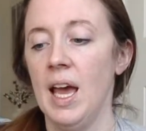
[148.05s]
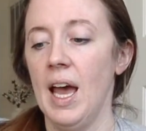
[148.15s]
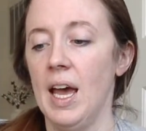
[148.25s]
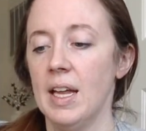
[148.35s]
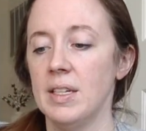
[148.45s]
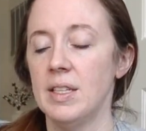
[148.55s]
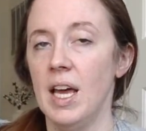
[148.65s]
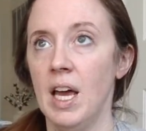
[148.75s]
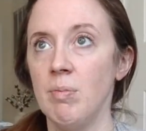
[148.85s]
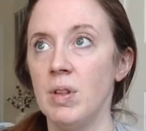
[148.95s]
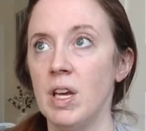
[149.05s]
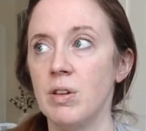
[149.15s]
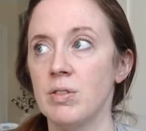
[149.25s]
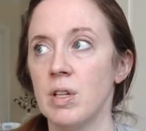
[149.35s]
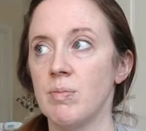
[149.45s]
And the hemp
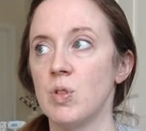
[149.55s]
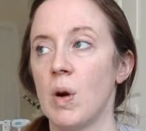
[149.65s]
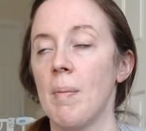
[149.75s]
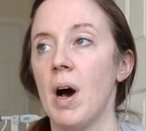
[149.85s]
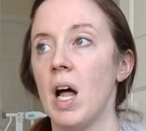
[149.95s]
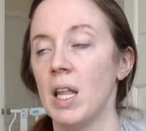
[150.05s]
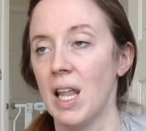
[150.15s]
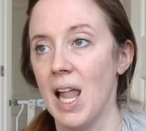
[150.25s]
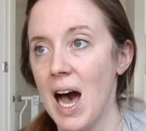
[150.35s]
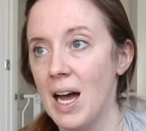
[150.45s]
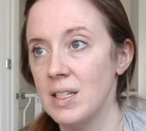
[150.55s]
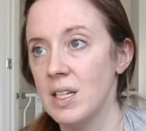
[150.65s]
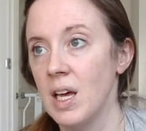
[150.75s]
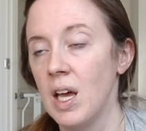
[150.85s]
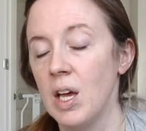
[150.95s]
liners absorb a lot,
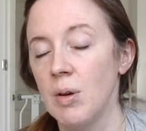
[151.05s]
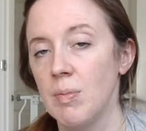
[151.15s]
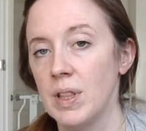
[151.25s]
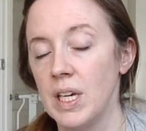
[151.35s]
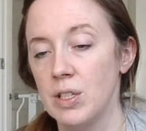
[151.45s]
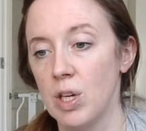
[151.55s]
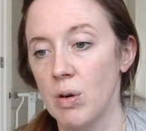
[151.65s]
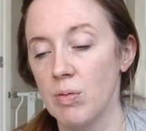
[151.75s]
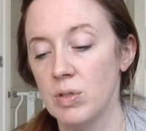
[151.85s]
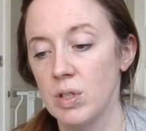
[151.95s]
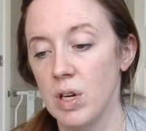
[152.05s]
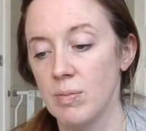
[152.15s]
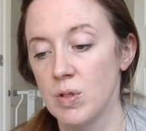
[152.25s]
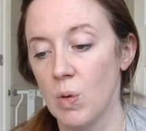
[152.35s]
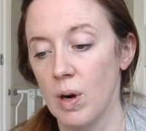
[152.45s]
but they don't
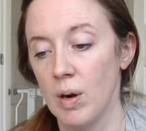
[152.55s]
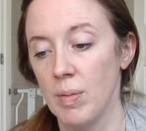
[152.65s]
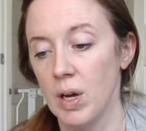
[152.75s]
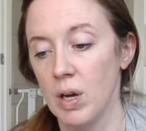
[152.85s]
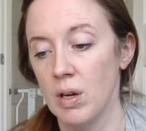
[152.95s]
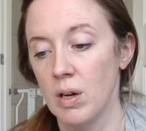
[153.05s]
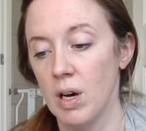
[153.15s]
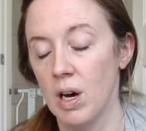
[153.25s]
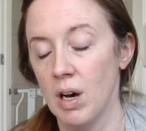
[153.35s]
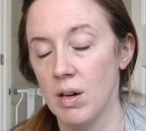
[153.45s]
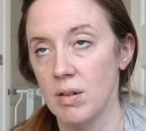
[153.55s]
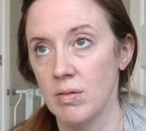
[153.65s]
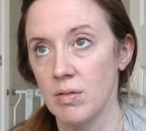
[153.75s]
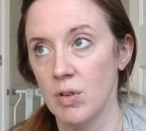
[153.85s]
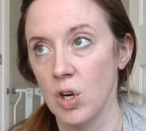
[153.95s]
absorb
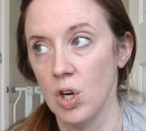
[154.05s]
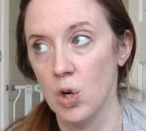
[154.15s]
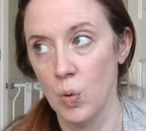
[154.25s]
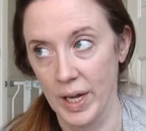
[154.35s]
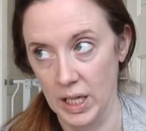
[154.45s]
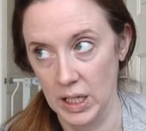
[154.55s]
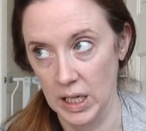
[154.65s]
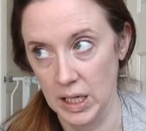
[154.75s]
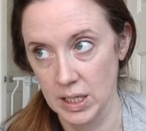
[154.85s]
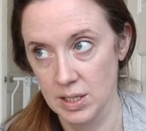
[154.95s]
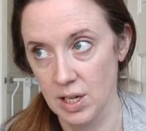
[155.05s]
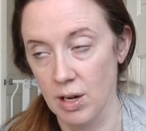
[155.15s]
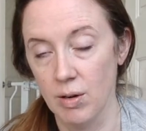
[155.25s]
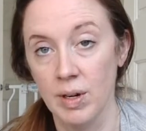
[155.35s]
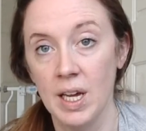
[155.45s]
quickly.
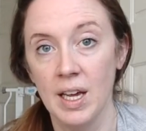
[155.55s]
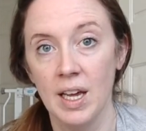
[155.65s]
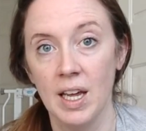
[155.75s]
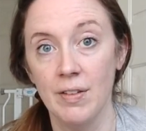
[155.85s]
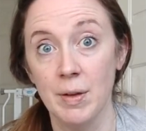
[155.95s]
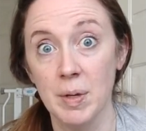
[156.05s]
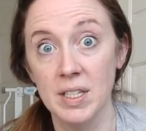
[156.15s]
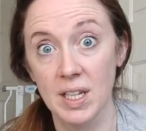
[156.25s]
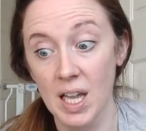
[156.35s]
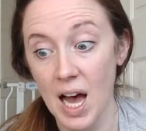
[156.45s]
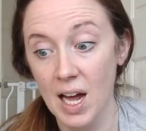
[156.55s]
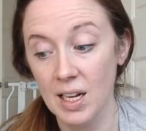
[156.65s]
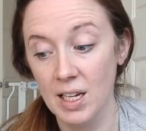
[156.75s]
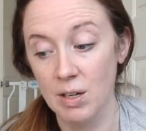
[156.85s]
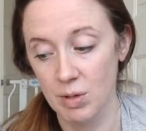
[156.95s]
So if he pees a lot,
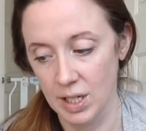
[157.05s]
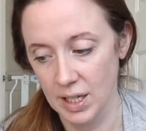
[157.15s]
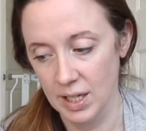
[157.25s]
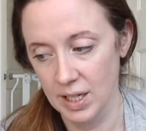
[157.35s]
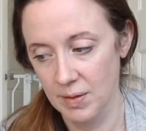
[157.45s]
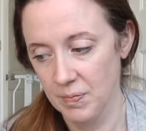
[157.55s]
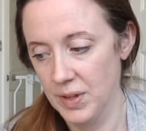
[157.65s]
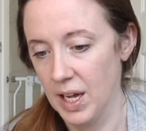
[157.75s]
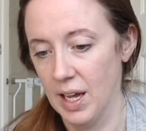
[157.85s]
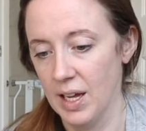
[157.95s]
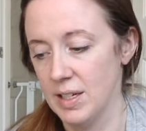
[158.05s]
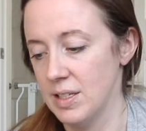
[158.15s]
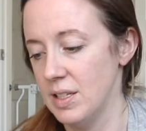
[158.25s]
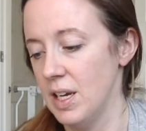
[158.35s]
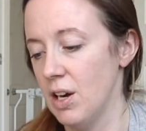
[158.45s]
it would leak. And
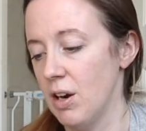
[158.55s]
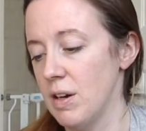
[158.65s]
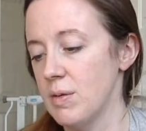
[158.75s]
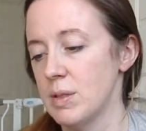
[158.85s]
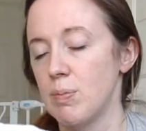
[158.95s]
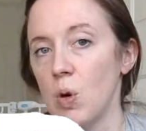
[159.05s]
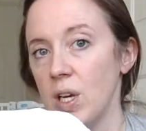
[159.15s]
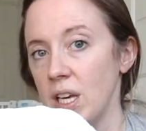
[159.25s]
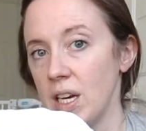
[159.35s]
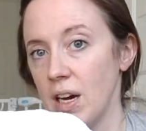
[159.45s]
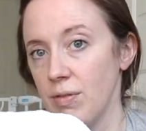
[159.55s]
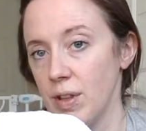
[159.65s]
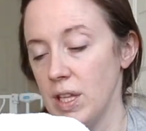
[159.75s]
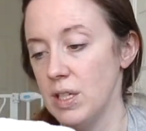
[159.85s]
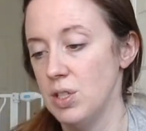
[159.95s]
it already was bulky enough
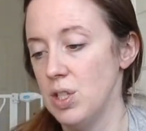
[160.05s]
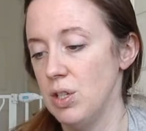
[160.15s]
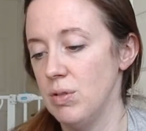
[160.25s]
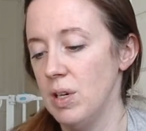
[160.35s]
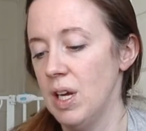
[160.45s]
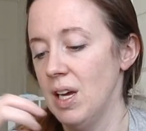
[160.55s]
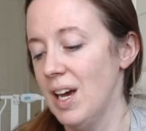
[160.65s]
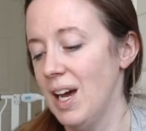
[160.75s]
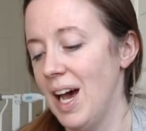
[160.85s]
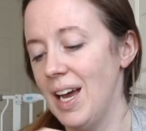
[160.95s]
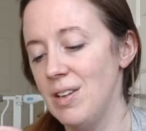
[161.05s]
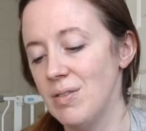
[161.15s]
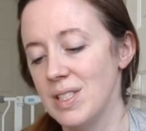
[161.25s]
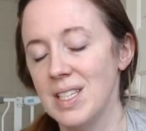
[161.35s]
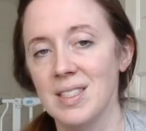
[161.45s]
with these 2. I'd
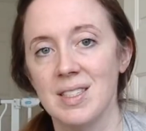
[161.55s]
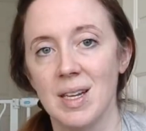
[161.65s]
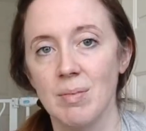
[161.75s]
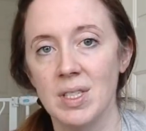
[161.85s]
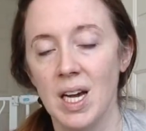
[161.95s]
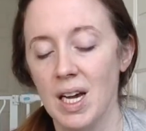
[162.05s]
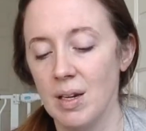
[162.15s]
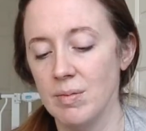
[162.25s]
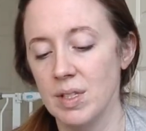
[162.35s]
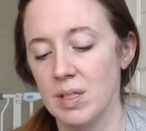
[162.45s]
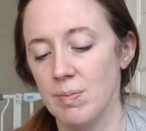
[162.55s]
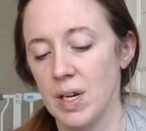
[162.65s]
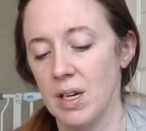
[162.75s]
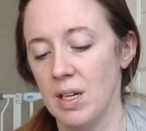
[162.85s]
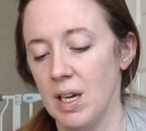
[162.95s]
use this sometimes,
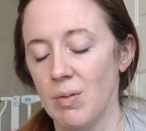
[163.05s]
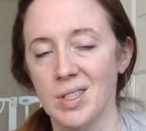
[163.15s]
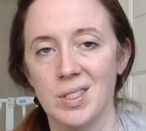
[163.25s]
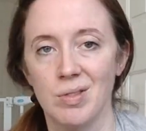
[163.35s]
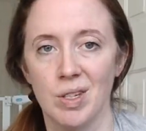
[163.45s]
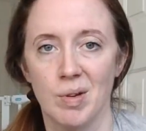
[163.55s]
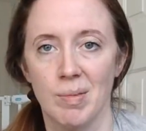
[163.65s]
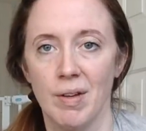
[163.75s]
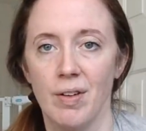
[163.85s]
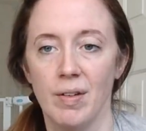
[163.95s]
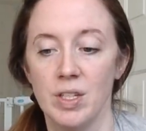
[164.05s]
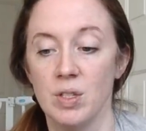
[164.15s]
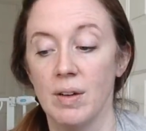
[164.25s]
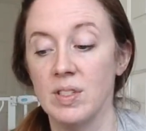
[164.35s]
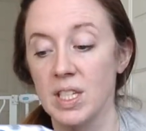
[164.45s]
but it wasn't really one of my favorites,
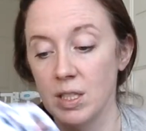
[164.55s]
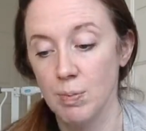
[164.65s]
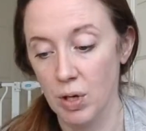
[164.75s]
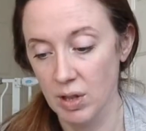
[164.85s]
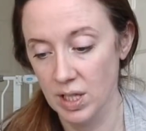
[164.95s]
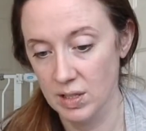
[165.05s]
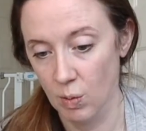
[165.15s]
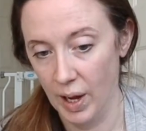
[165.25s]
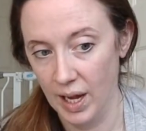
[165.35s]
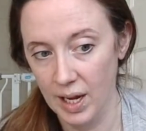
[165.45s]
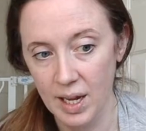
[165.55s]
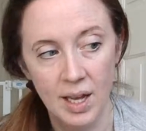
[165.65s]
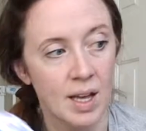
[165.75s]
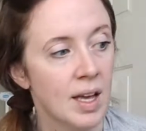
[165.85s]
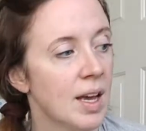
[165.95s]
so I've since put these away.
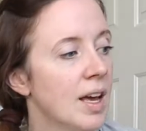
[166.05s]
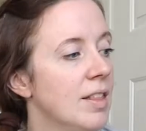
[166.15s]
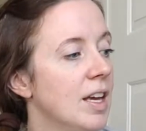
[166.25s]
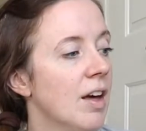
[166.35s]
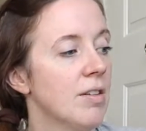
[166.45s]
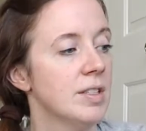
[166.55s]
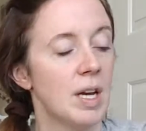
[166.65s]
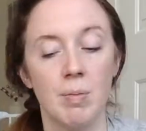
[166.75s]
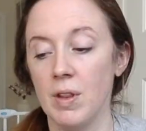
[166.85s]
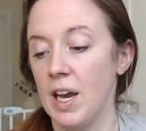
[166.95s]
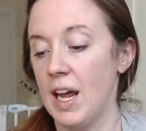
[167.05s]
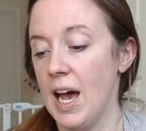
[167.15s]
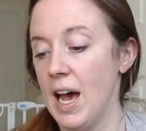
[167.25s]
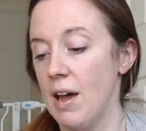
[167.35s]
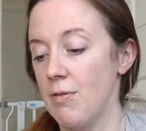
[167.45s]
The other diaper that I
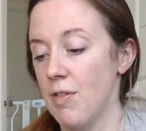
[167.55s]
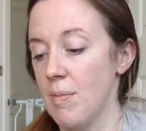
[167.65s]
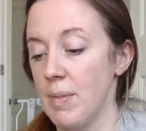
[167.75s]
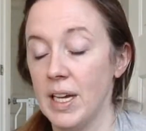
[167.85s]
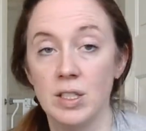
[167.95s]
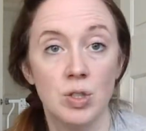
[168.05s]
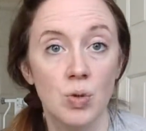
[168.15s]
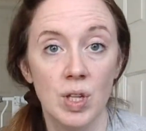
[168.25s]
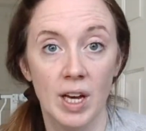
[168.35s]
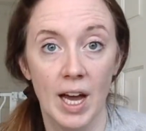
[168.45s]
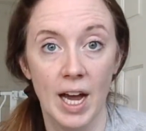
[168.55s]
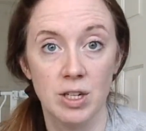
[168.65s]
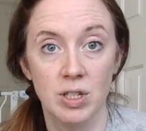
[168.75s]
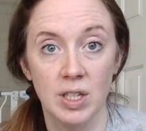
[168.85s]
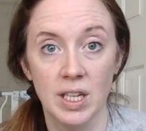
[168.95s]
had from my doula
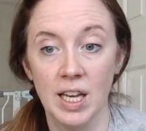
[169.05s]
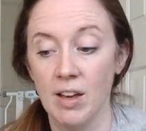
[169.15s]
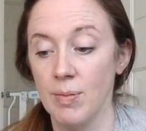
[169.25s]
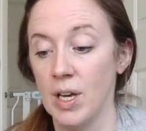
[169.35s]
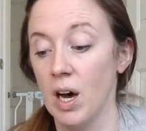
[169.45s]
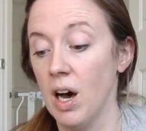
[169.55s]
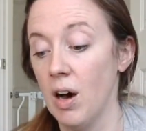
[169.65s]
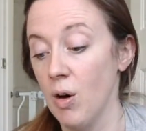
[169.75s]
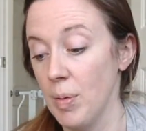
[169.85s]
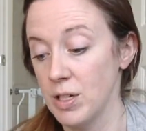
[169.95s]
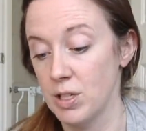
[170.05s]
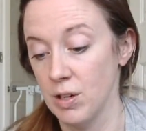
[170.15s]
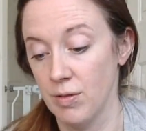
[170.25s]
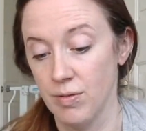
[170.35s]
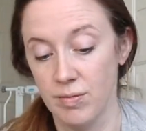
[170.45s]
actually gave me a whole bunch
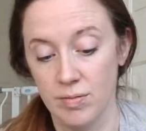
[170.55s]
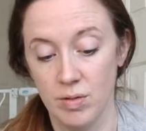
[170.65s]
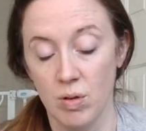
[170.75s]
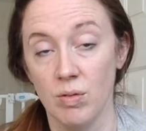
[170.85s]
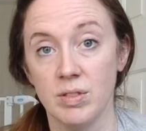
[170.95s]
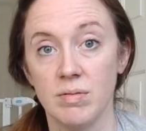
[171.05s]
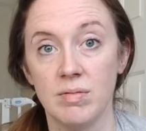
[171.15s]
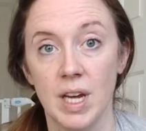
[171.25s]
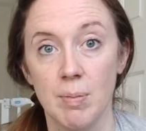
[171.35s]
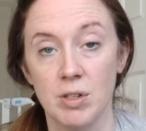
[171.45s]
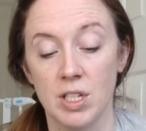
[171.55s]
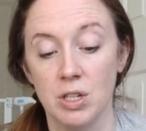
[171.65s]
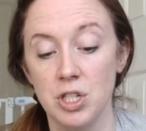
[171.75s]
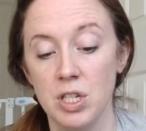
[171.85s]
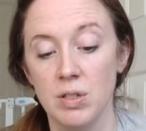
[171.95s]
of old diapers
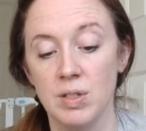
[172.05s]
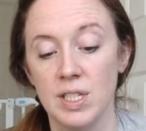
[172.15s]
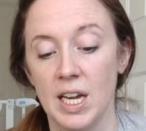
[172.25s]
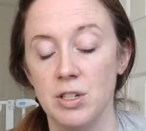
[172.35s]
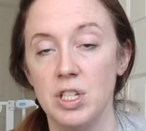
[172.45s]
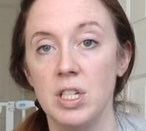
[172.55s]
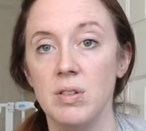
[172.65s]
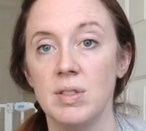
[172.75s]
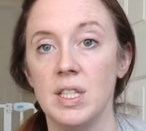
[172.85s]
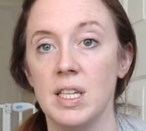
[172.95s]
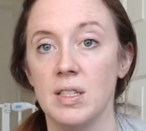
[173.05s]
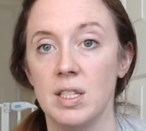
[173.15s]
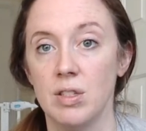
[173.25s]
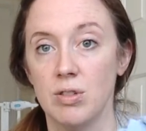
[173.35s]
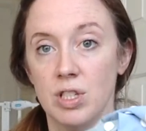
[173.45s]
that she used, and she used these.
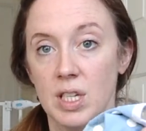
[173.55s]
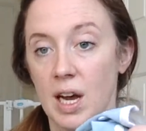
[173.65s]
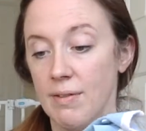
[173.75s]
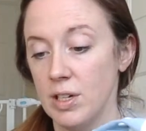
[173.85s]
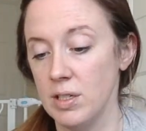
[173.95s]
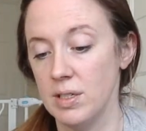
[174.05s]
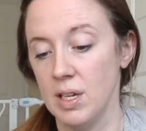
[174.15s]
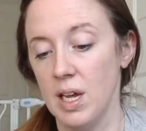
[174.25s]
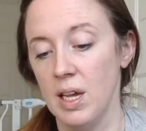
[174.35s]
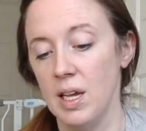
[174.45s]
These are just covers.